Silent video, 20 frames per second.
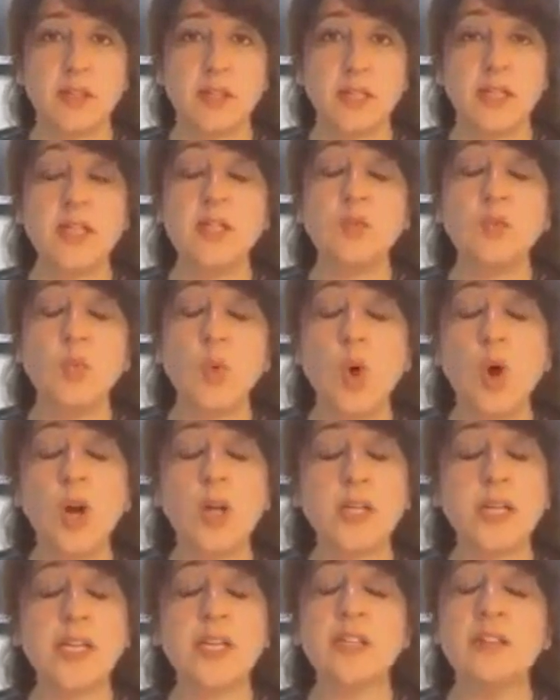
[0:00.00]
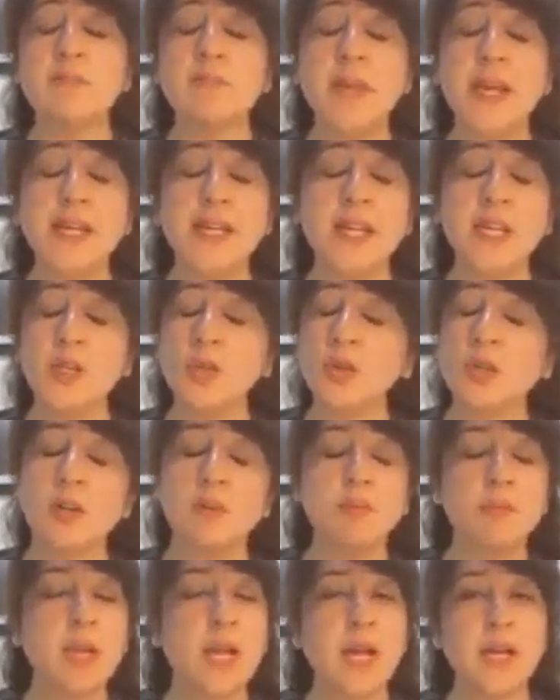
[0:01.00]
is what is making you
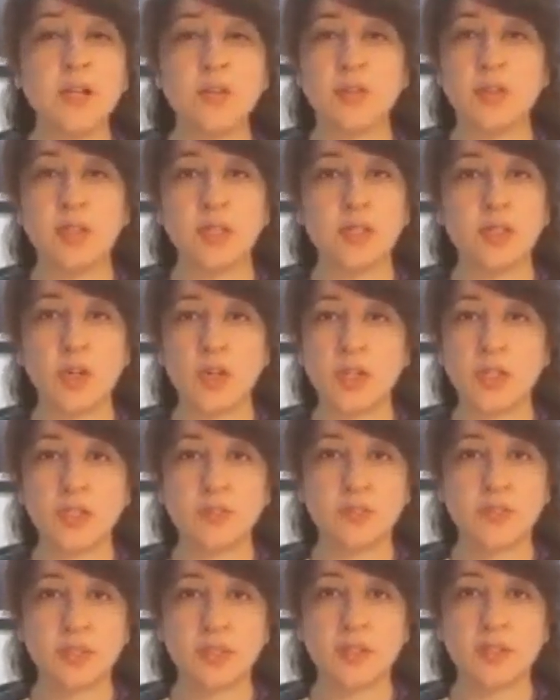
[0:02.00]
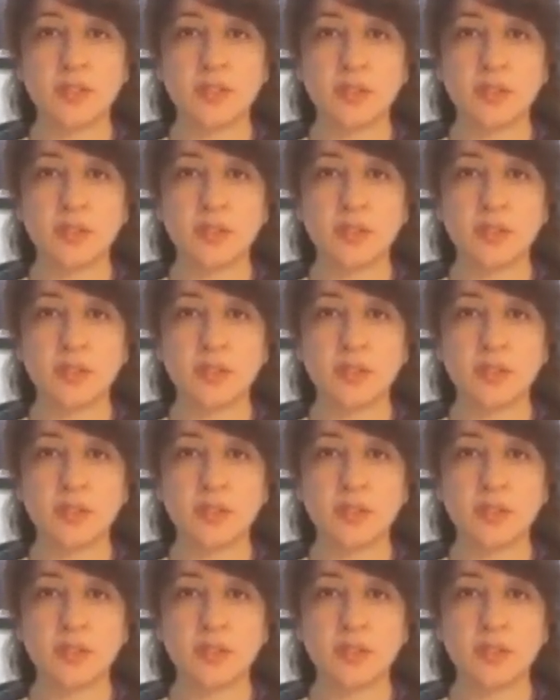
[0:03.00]
comply to the authority figure.